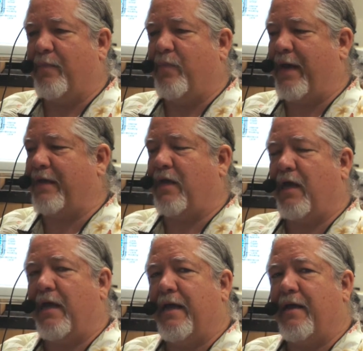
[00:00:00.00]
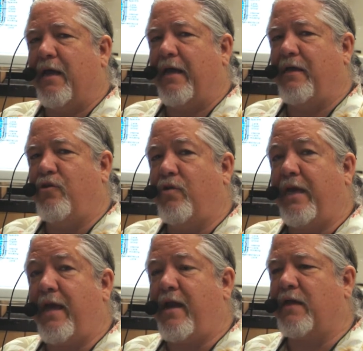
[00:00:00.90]
But you
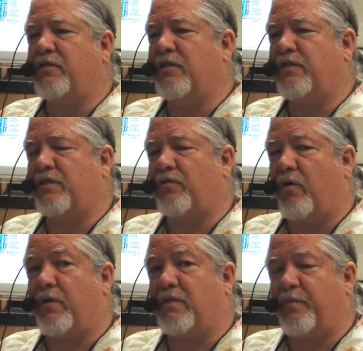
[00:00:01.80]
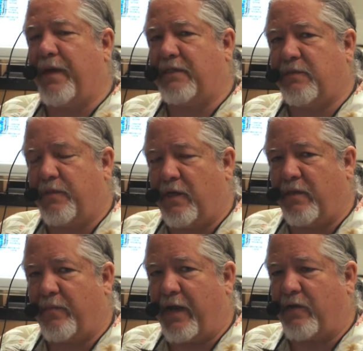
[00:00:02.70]
cannot just throw a specimen on
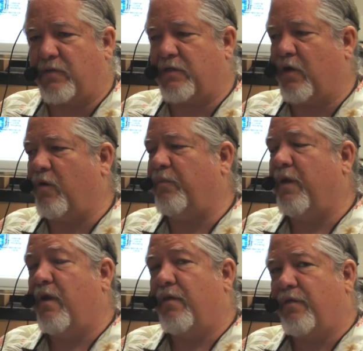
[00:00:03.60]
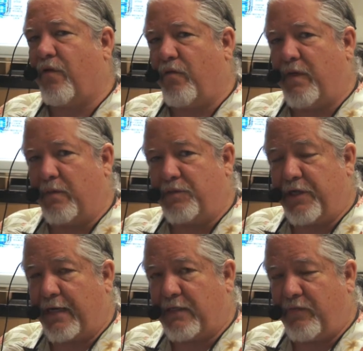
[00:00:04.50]
the microscope, throw the
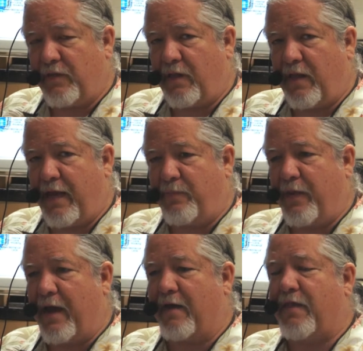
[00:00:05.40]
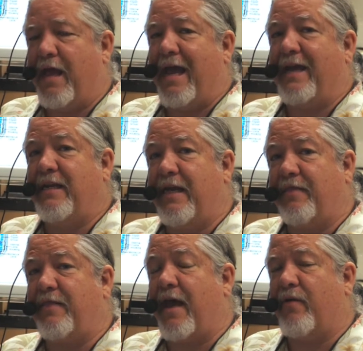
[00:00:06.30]
objective in the light path, and
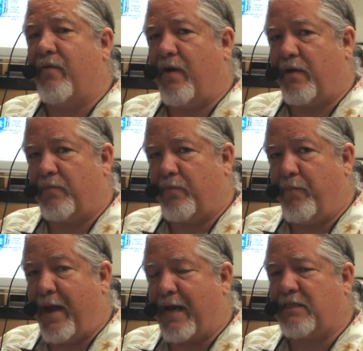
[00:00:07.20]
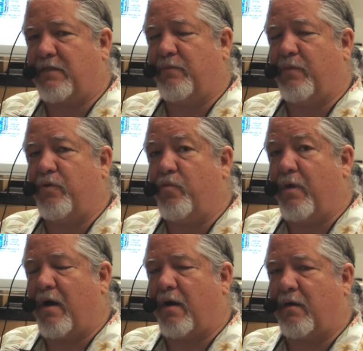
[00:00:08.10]
get that maximum
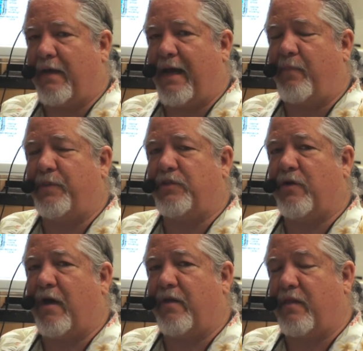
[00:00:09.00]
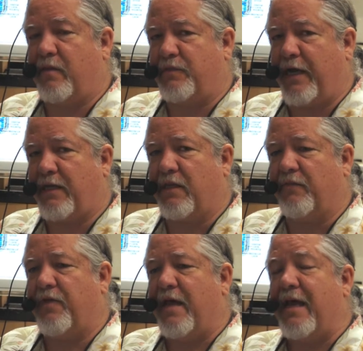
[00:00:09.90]
numerical aperture out of the
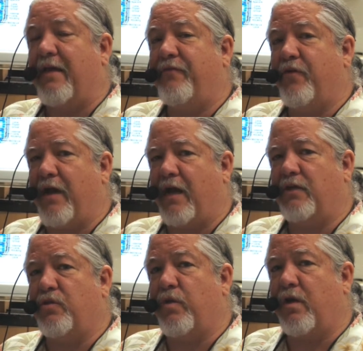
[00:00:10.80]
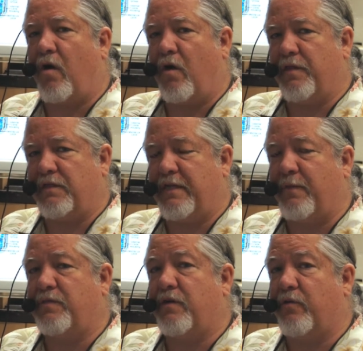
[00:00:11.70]
objective if you're not doing all the
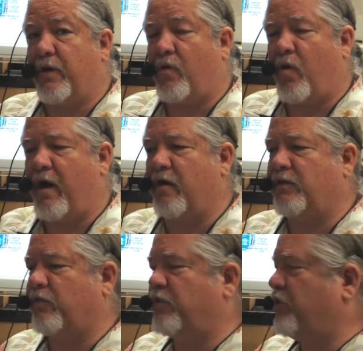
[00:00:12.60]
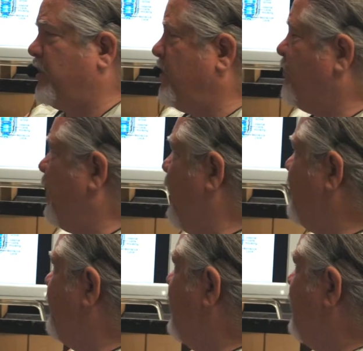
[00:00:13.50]
steps that are required to achieve that.